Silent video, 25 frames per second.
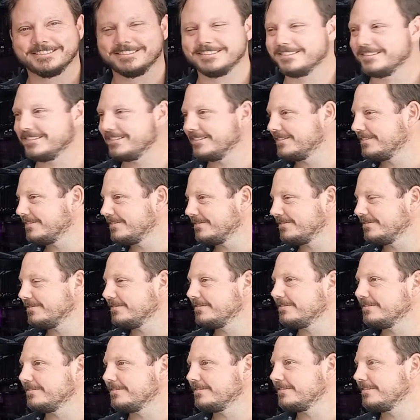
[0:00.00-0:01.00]

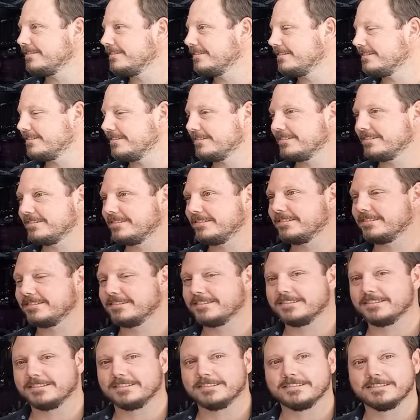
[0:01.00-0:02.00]

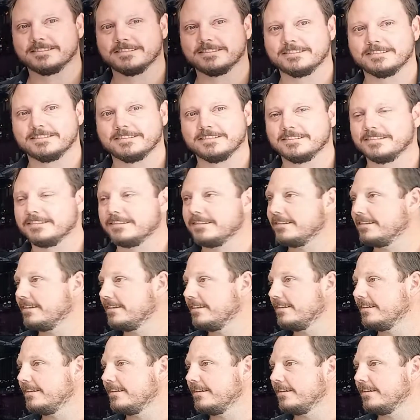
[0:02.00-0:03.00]

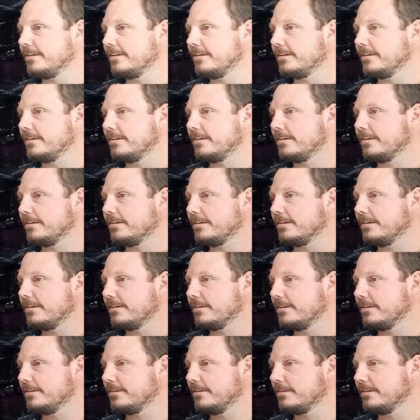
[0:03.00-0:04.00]

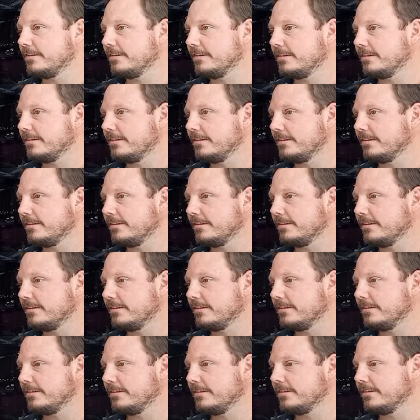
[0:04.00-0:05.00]

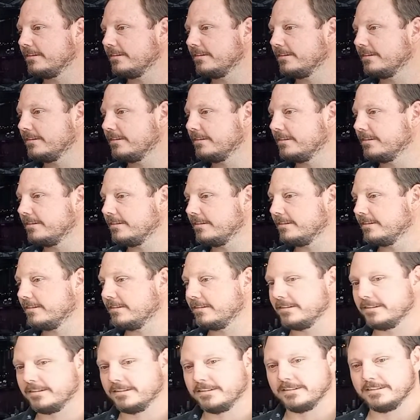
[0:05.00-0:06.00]

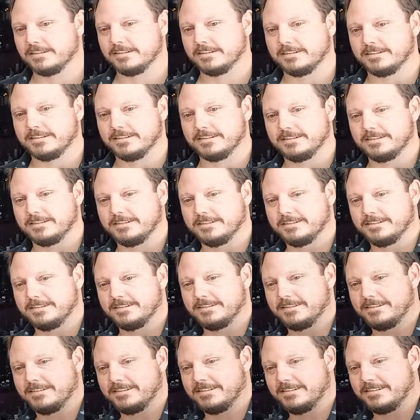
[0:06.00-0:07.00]

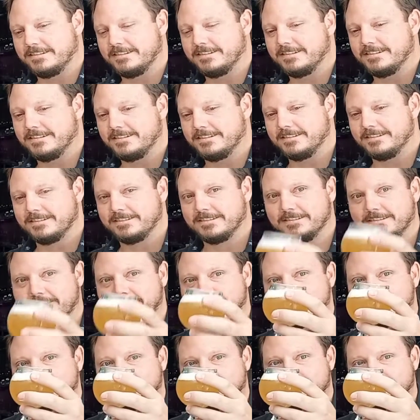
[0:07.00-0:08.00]
(silent)